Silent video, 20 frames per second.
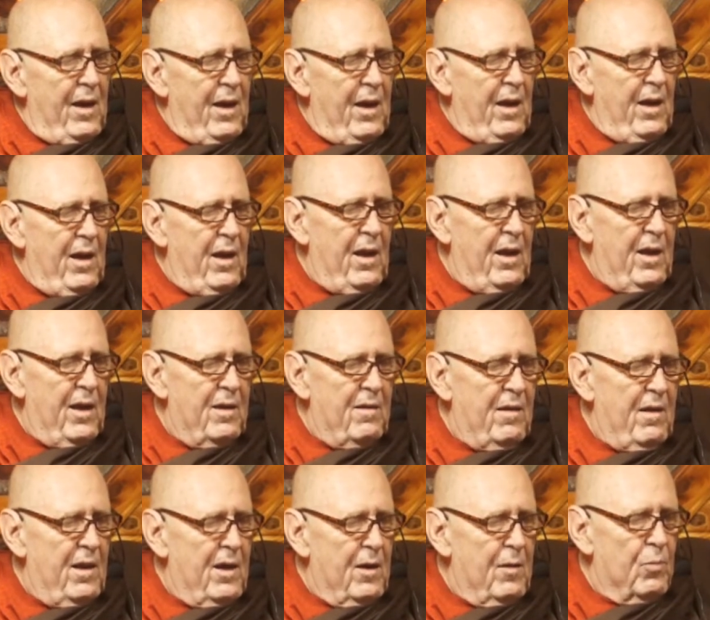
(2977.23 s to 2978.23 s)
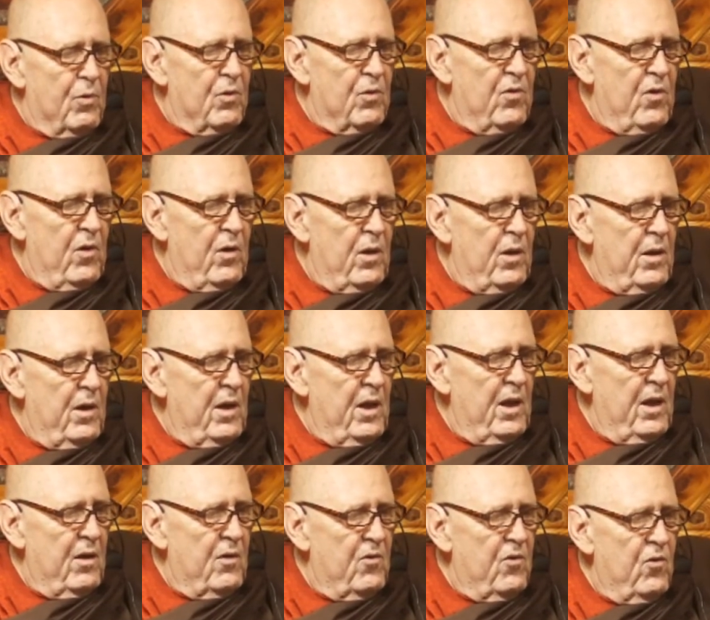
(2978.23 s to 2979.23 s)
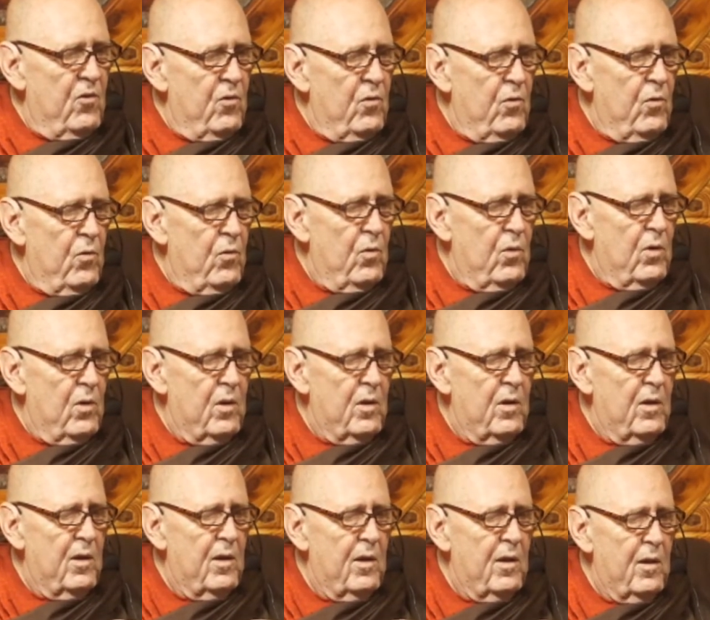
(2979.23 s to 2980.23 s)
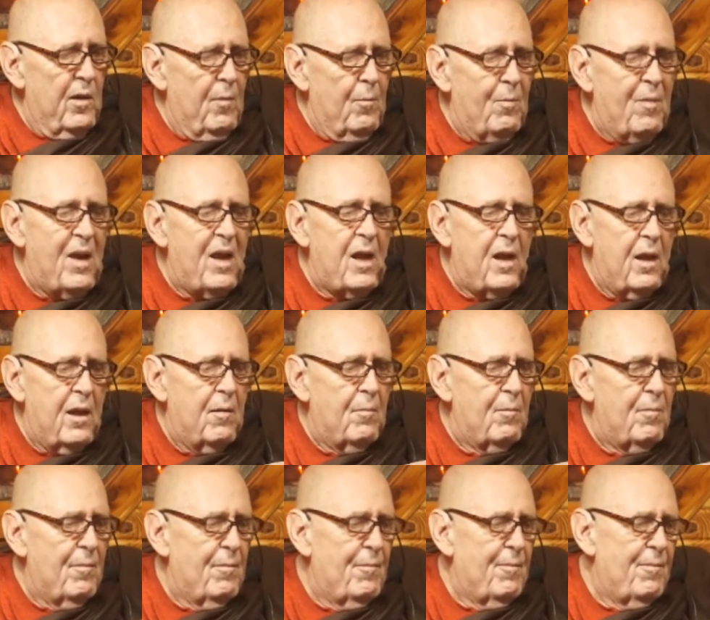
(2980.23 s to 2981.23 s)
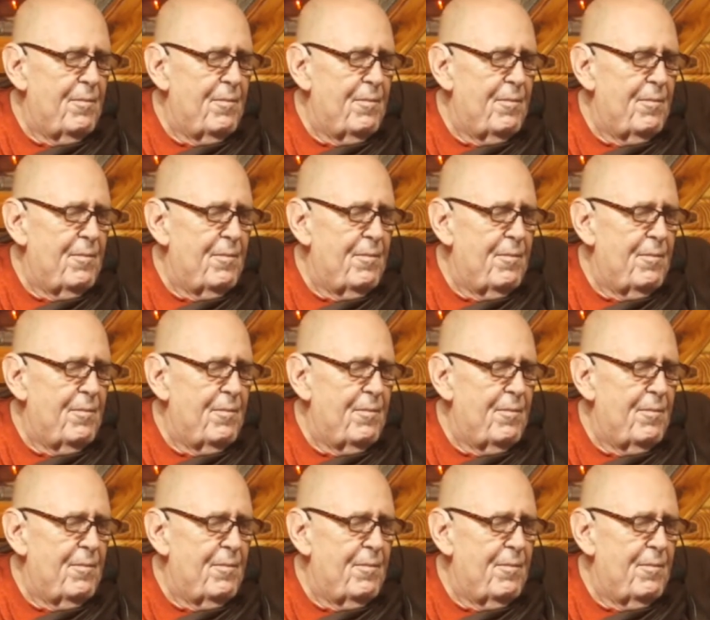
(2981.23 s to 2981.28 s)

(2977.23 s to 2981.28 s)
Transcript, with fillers: I had the opportunity to meet him.